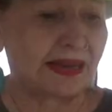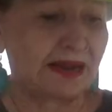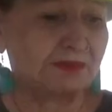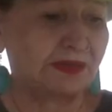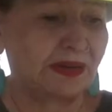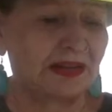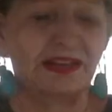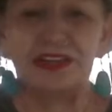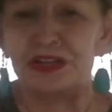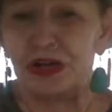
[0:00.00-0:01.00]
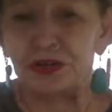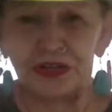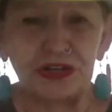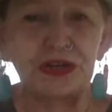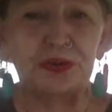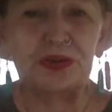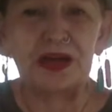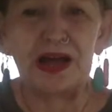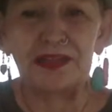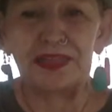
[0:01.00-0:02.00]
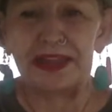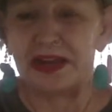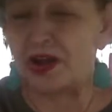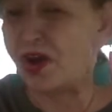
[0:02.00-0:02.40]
up, you know, the QAnon thing.